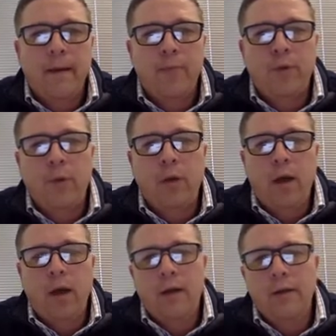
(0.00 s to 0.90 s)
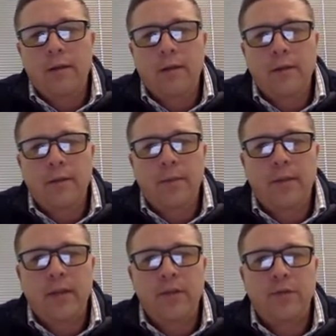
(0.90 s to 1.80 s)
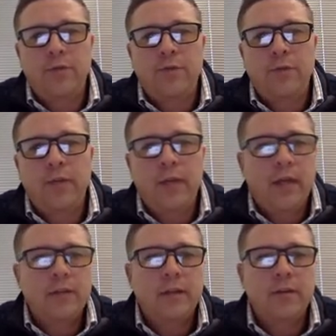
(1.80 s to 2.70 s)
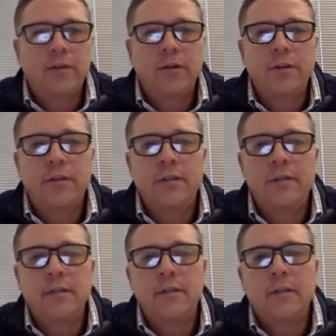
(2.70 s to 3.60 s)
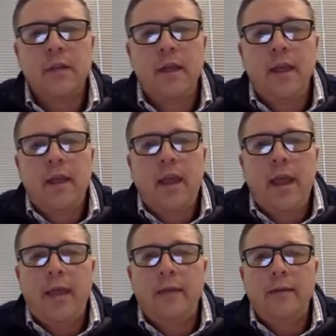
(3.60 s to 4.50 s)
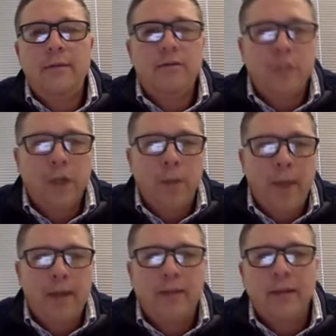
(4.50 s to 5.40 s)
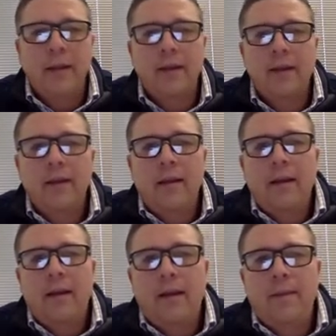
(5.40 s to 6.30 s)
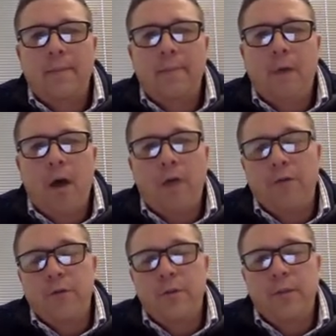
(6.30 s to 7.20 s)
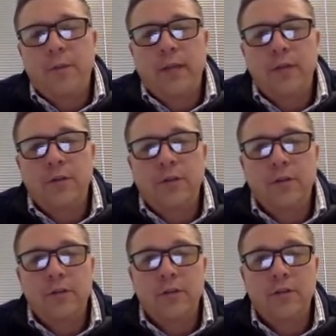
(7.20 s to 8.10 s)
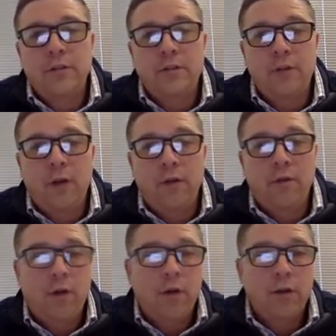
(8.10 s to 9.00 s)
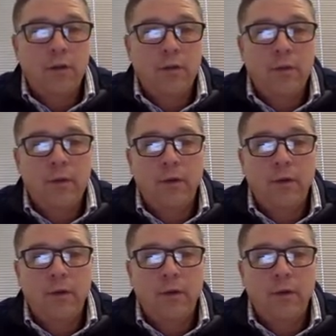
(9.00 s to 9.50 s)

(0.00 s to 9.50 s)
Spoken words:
prolong the potential for the onset of certain diseases. And genome editing offers the potential to essentially solve all human